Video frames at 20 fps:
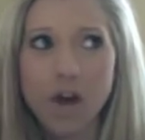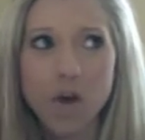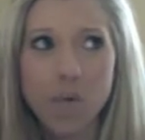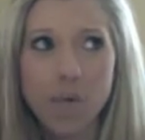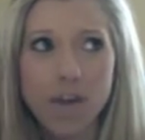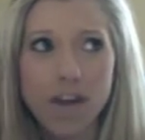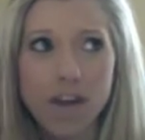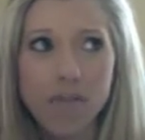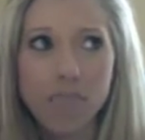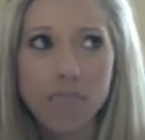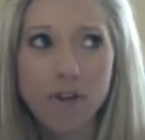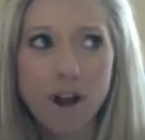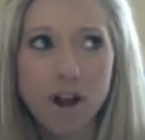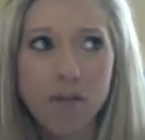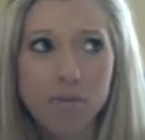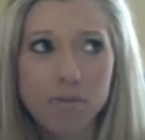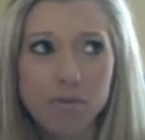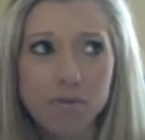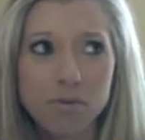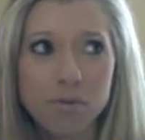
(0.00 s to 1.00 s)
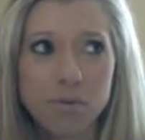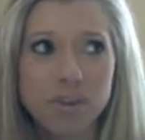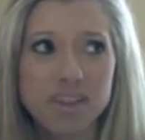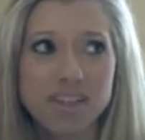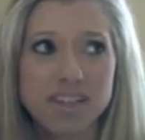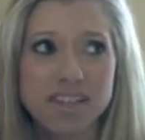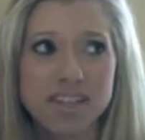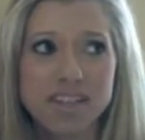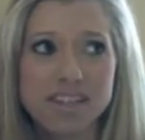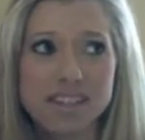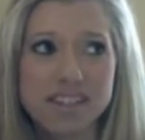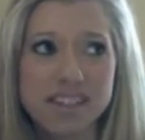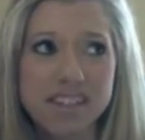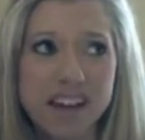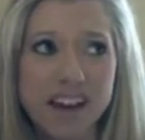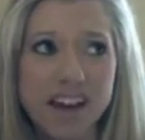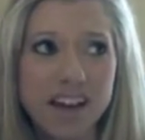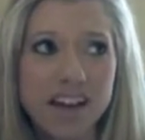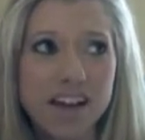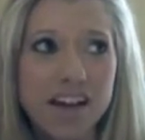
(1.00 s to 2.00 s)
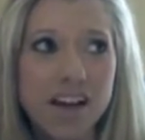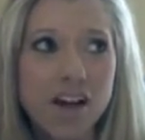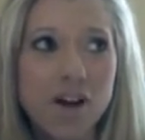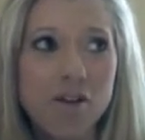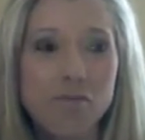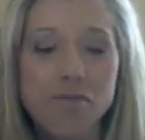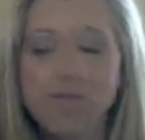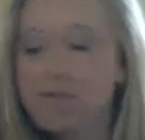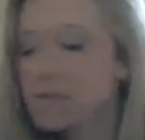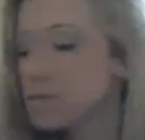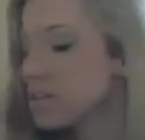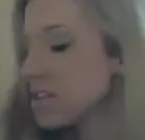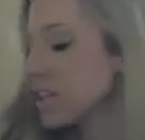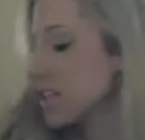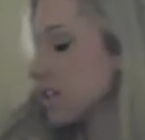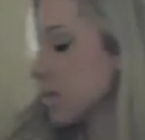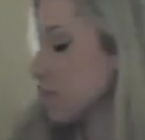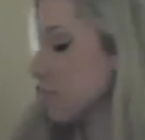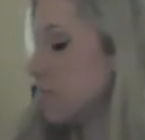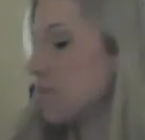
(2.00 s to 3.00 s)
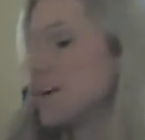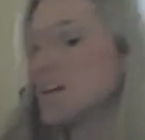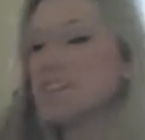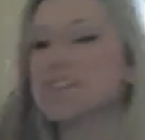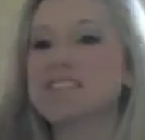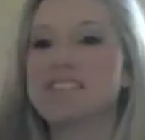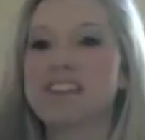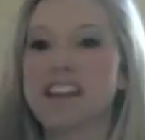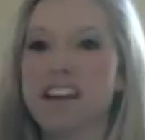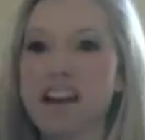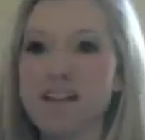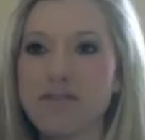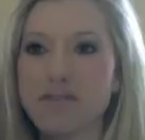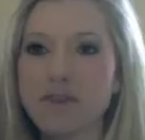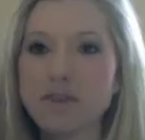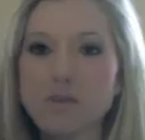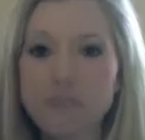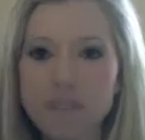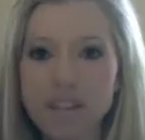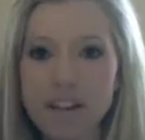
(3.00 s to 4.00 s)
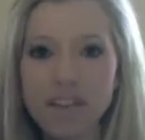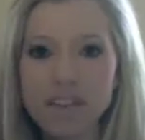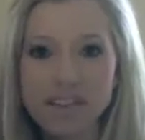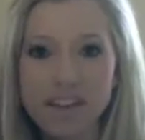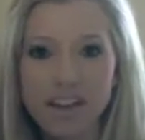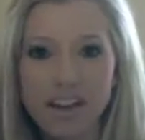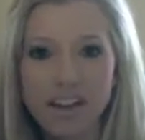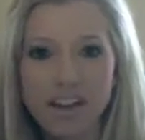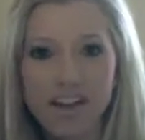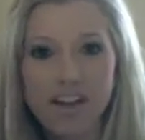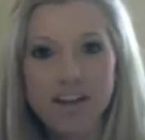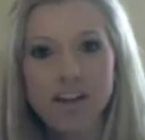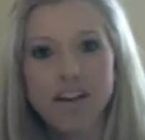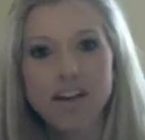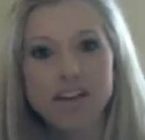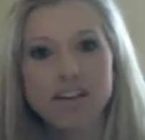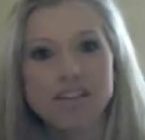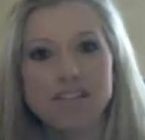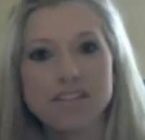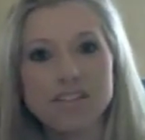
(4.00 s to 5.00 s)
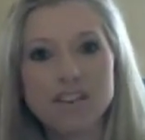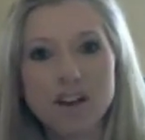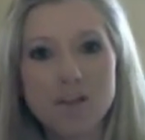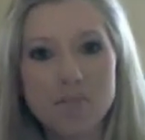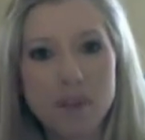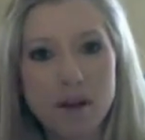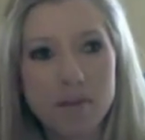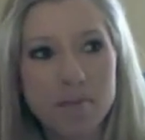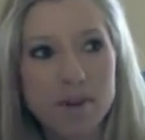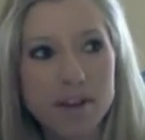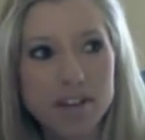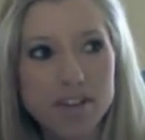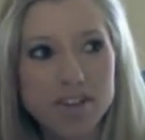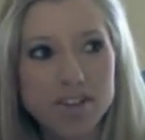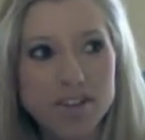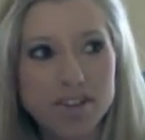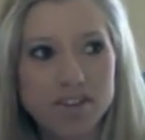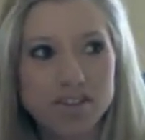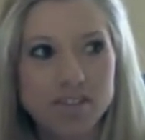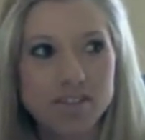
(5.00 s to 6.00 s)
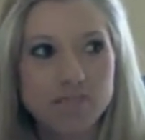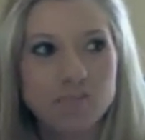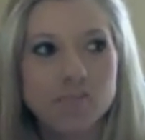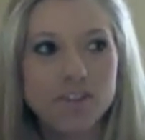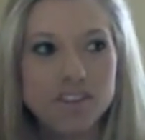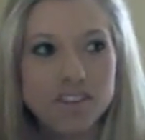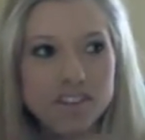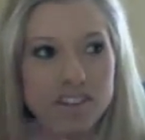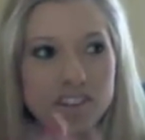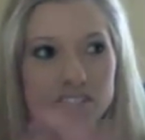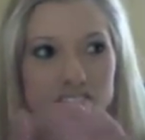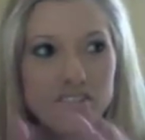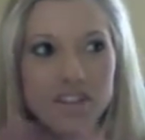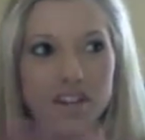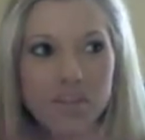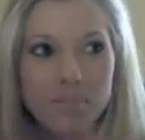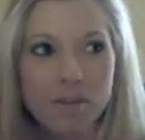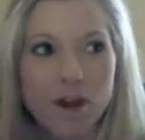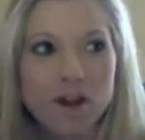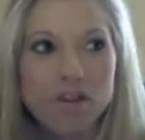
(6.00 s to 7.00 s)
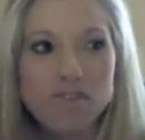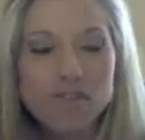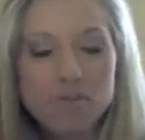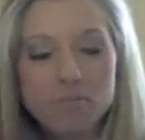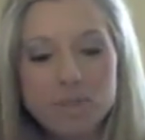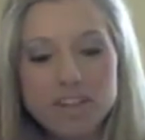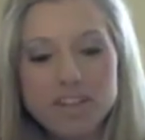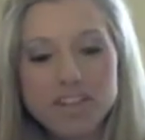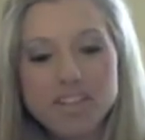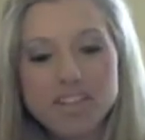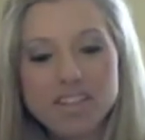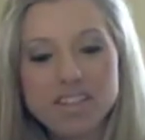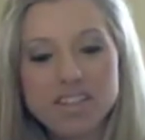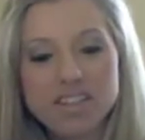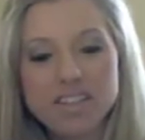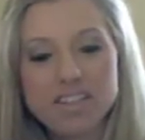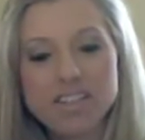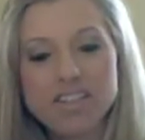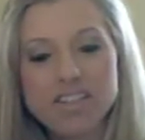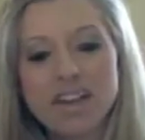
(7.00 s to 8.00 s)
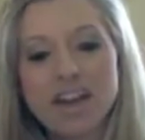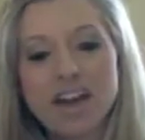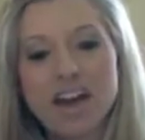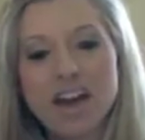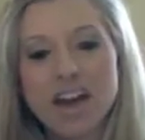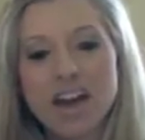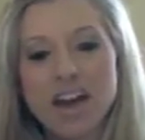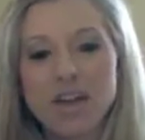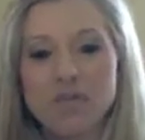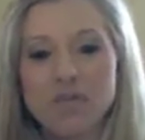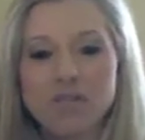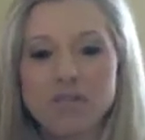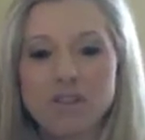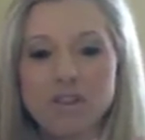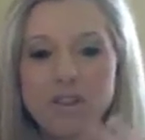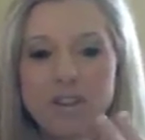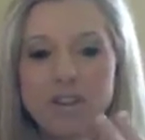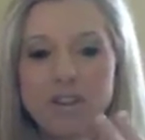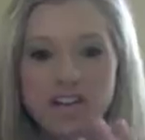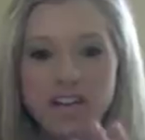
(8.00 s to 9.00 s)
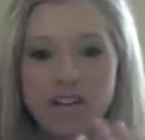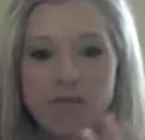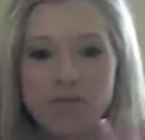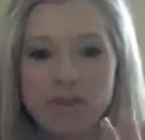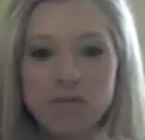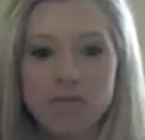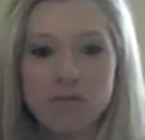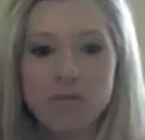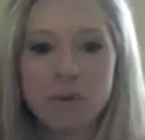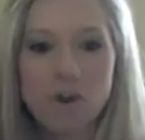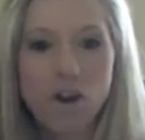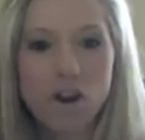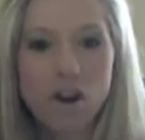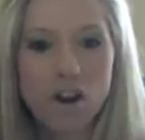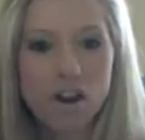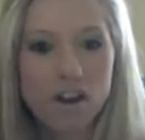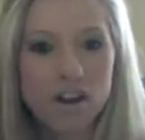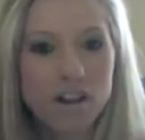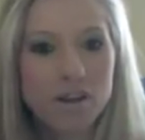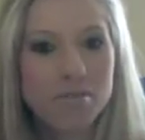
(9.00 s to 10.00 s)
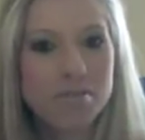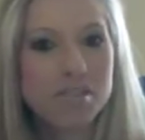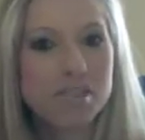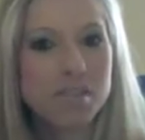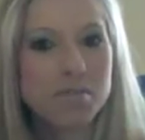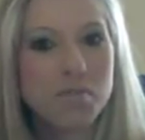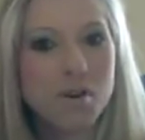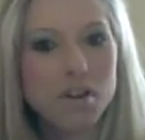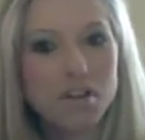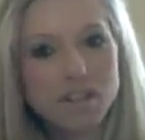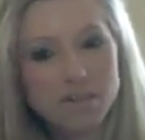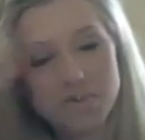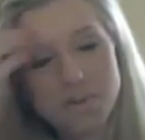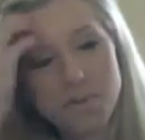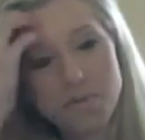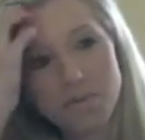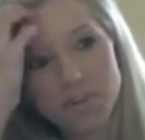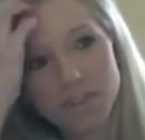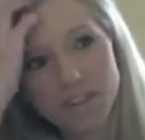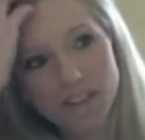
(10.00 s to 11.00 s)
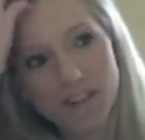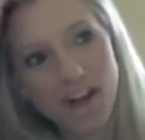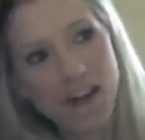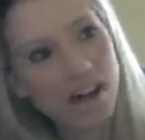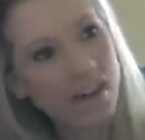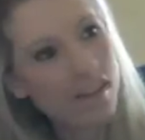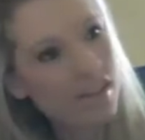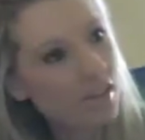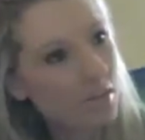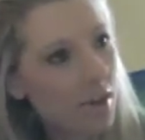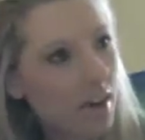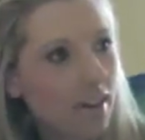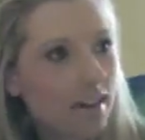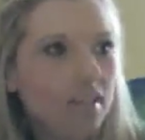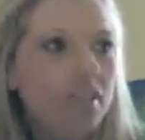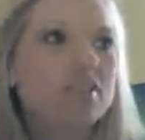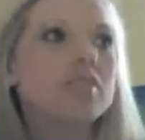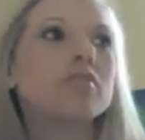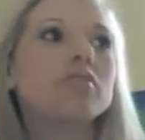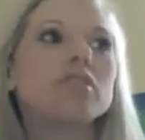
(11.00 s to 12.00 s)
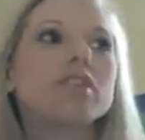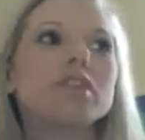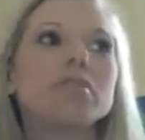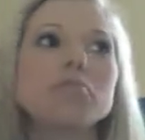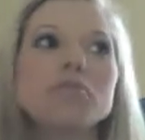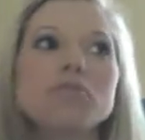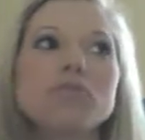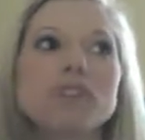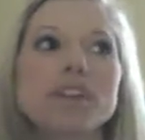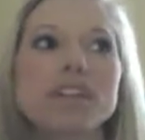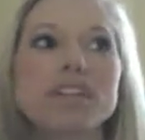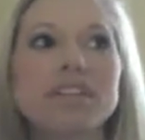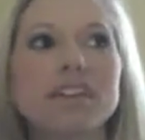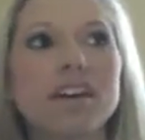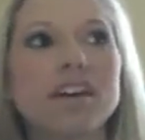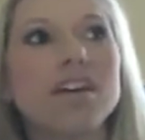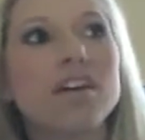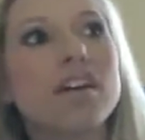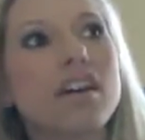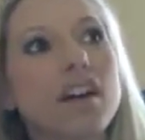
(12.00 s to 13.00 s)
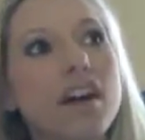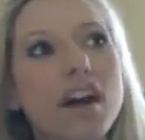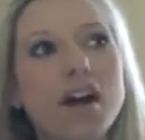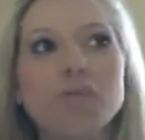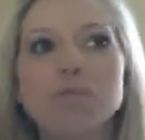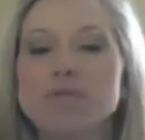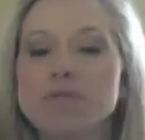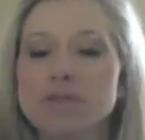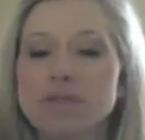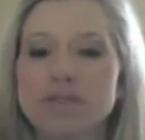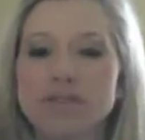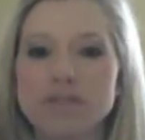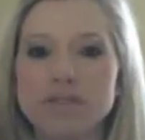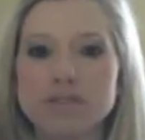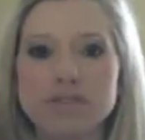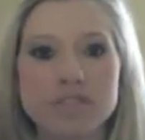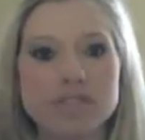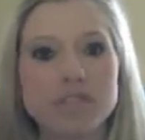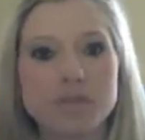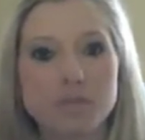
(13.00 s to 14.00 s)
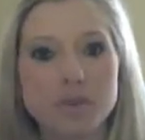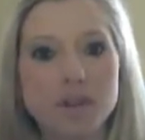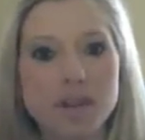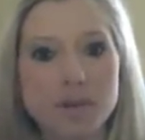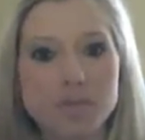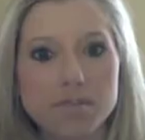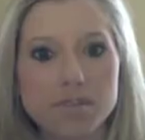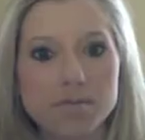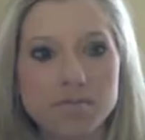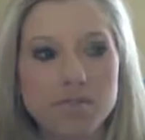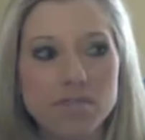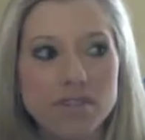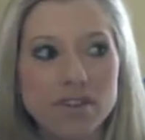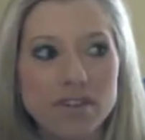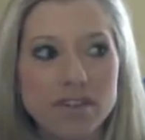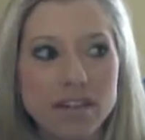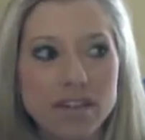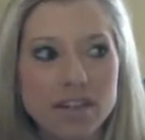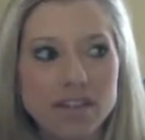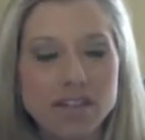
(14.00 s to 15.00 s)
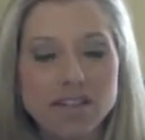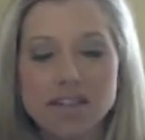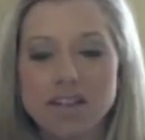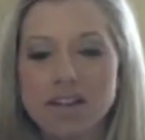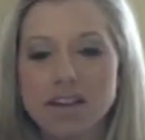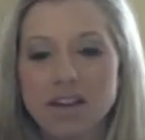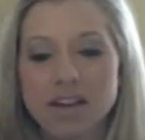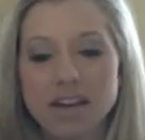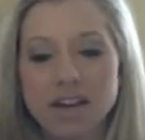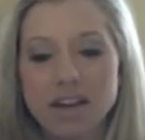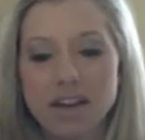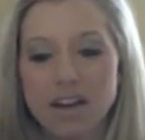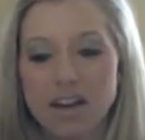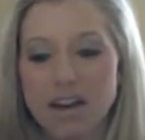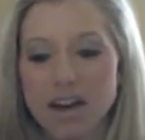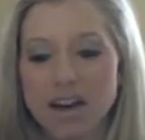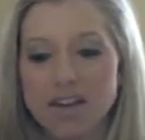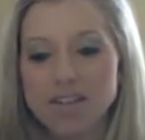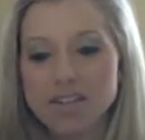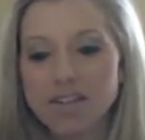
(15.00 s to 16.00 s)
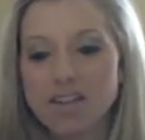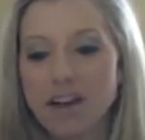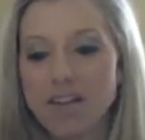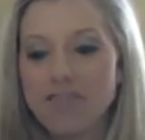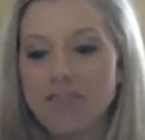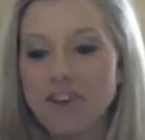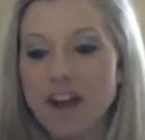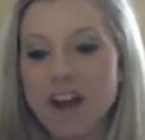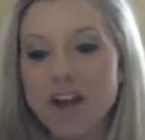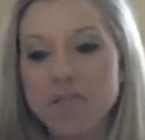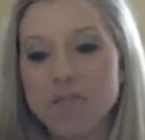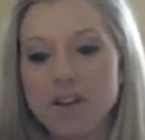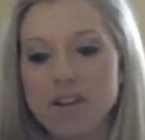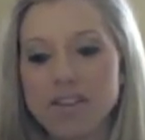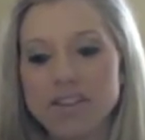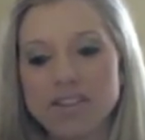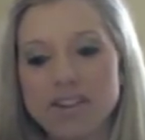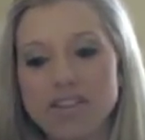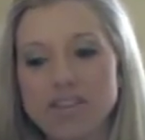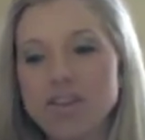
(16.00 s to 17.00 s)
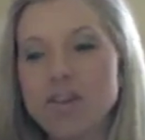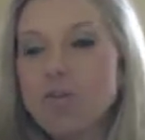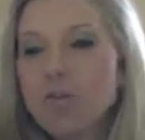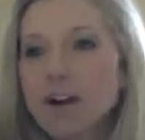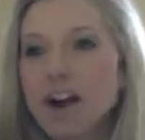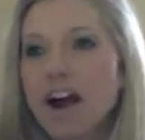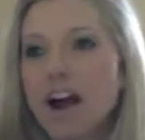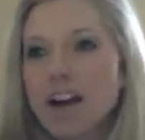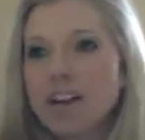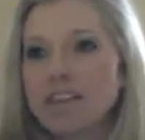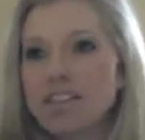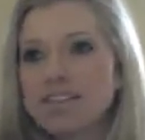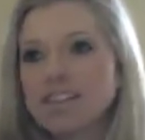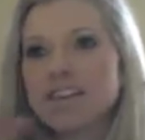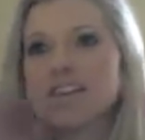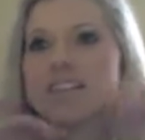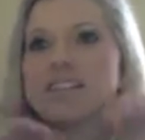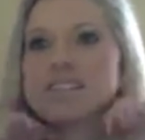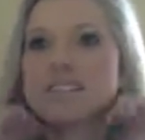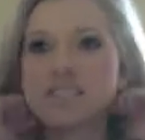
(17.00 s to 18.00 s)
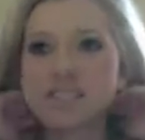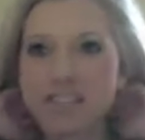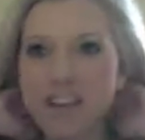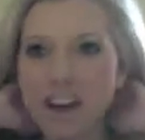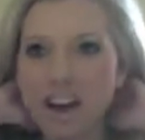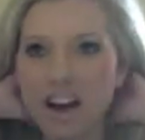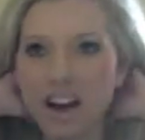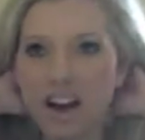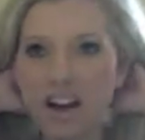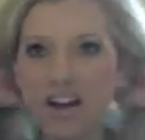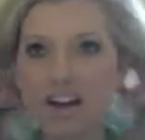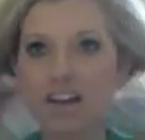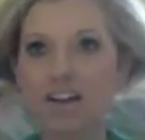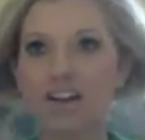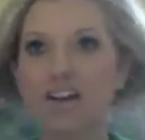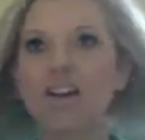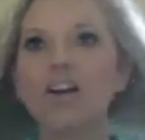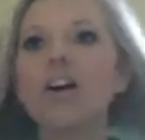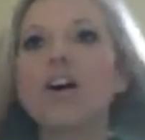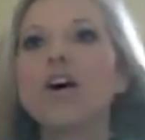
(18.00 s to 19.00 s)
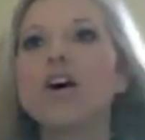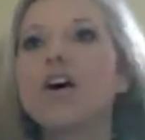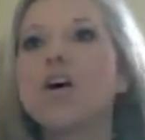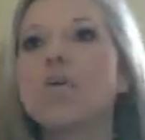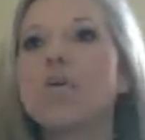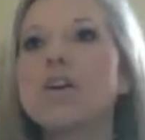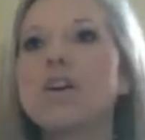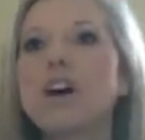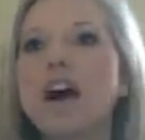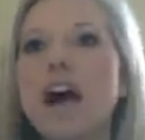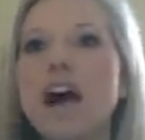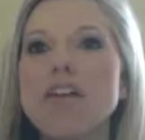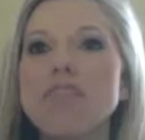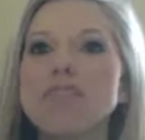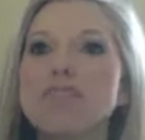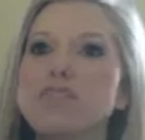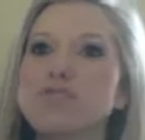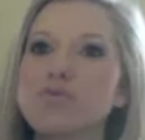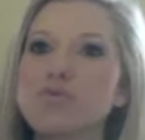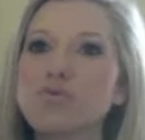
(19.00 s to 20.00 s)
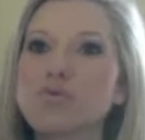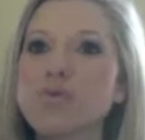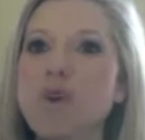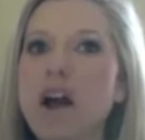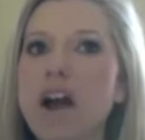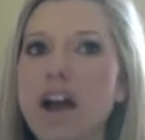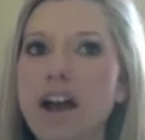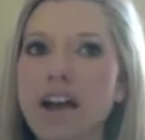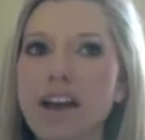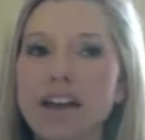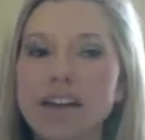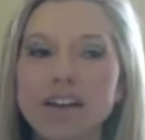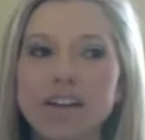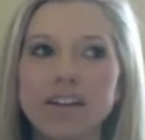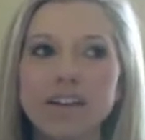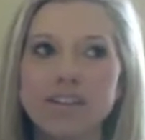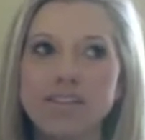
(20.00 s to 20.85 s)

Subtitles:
We had problems with the set. This was like the best set ever. You really have to like see all my pictures. It fit together like puzzle pieces, and it was hard to get them to come apart. And I was the smallest member in the cast, so I couldn't really move anything. Sort of useless when it comes to moving things. I still have nightmares, and I think, oh my god, the set isn't done, or we don't have this right.